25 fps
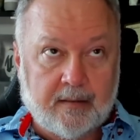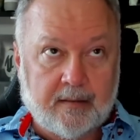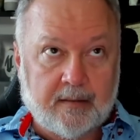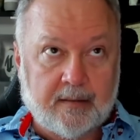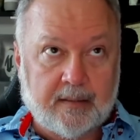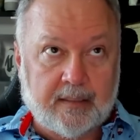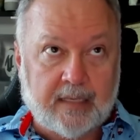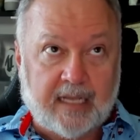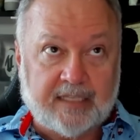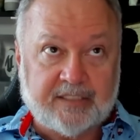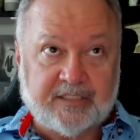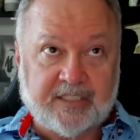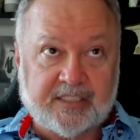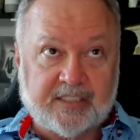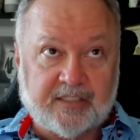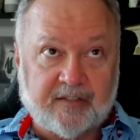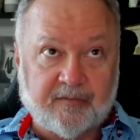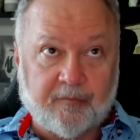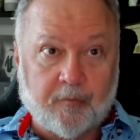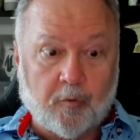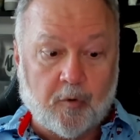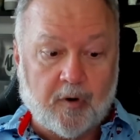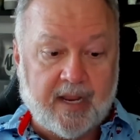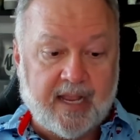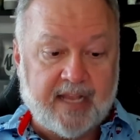not just the
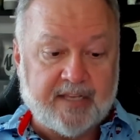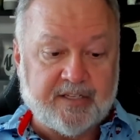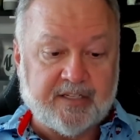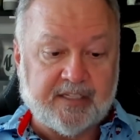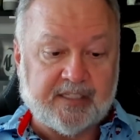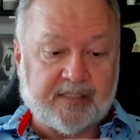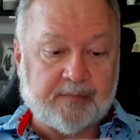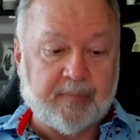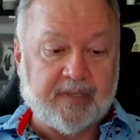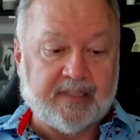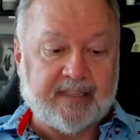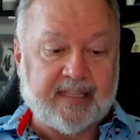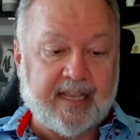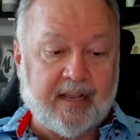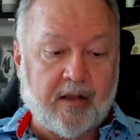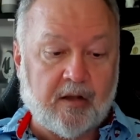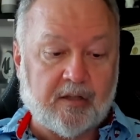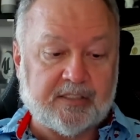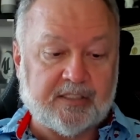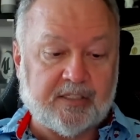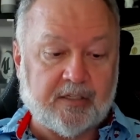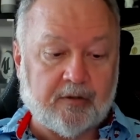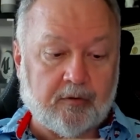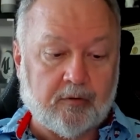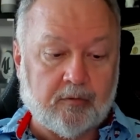four edges but they
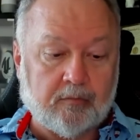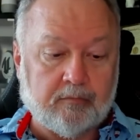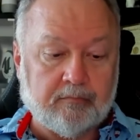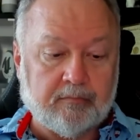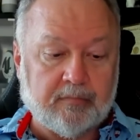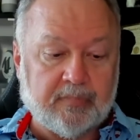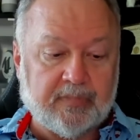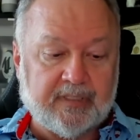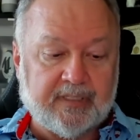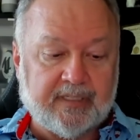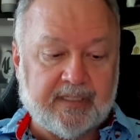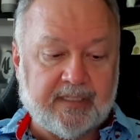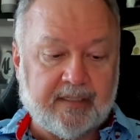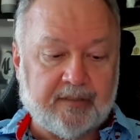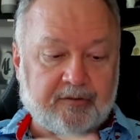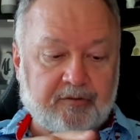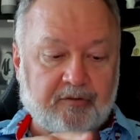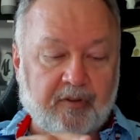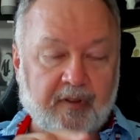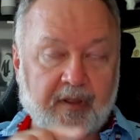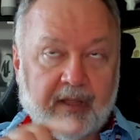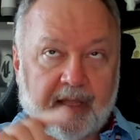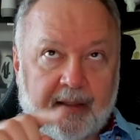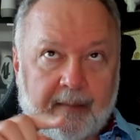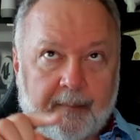also
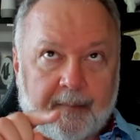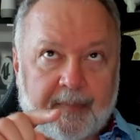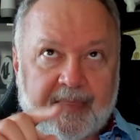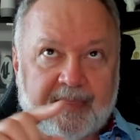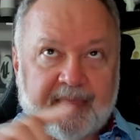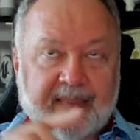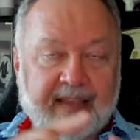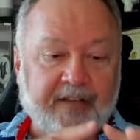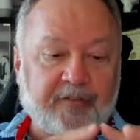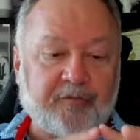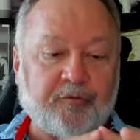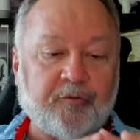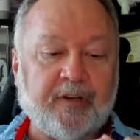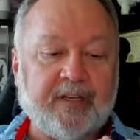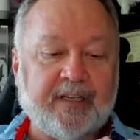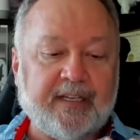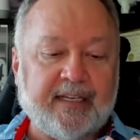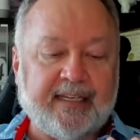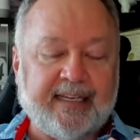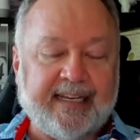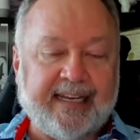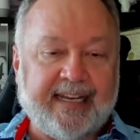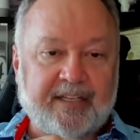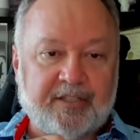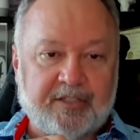they treated
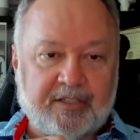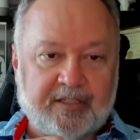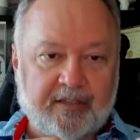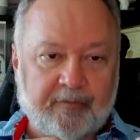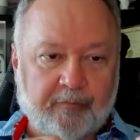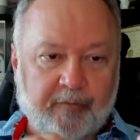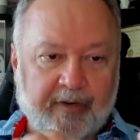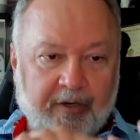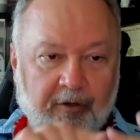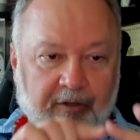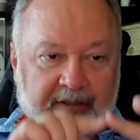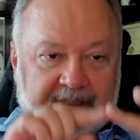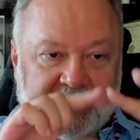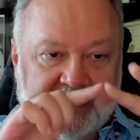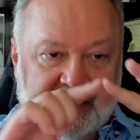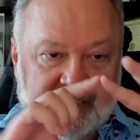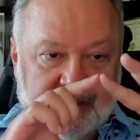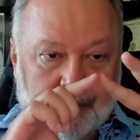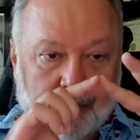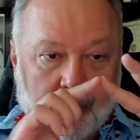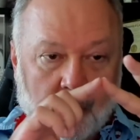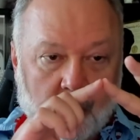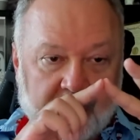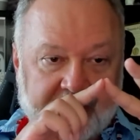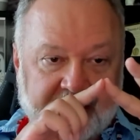each we looked at
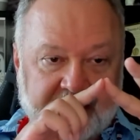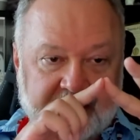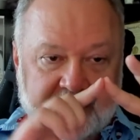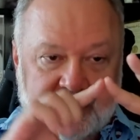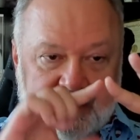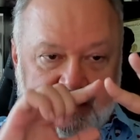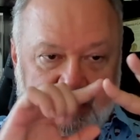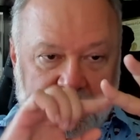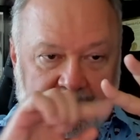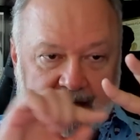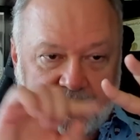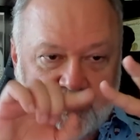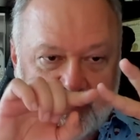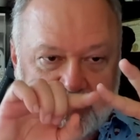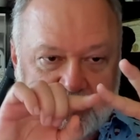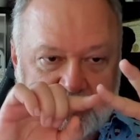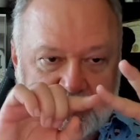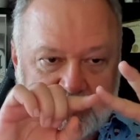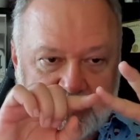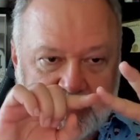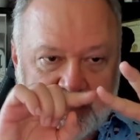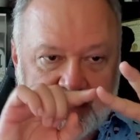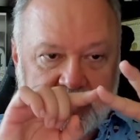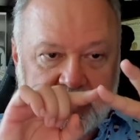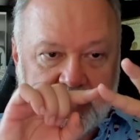each point of
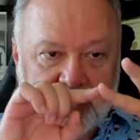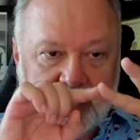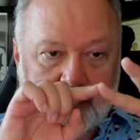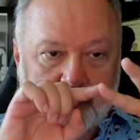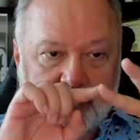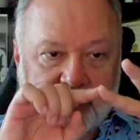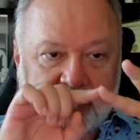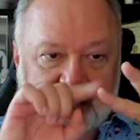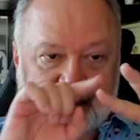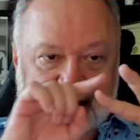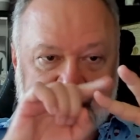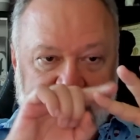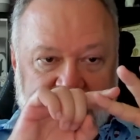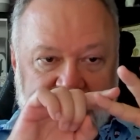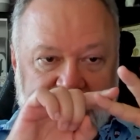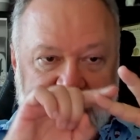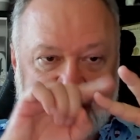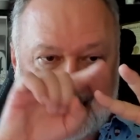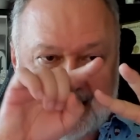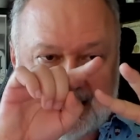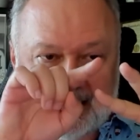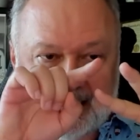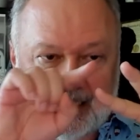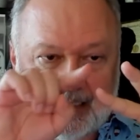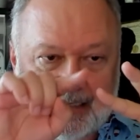it because it
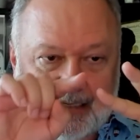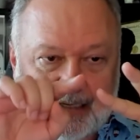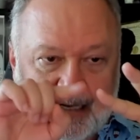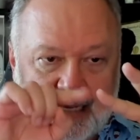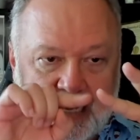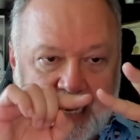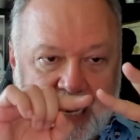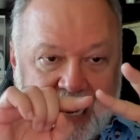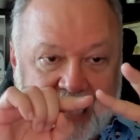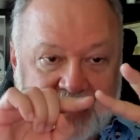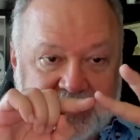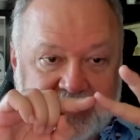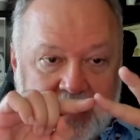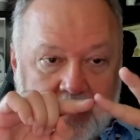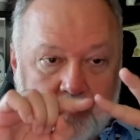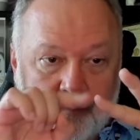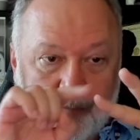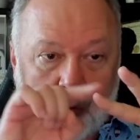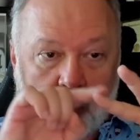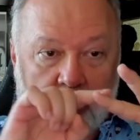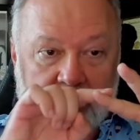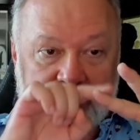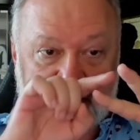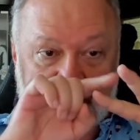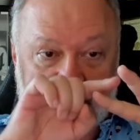connected at that
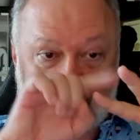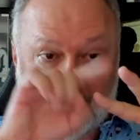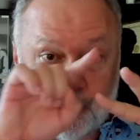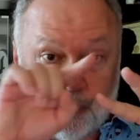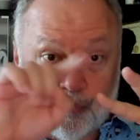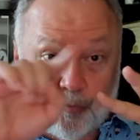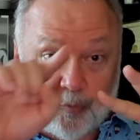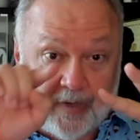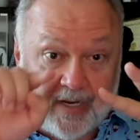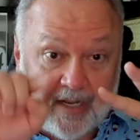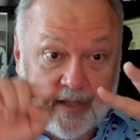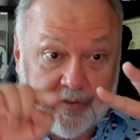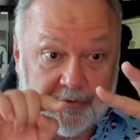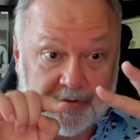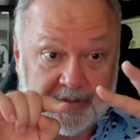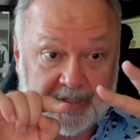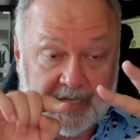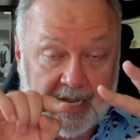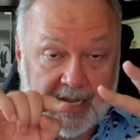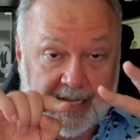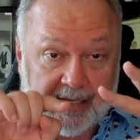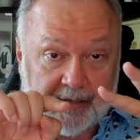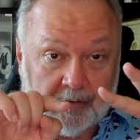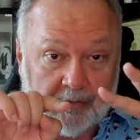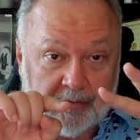point to three other
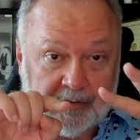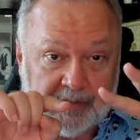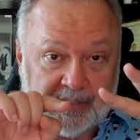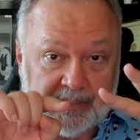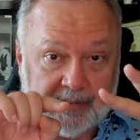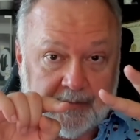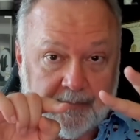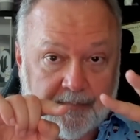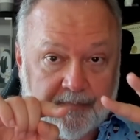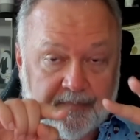tiles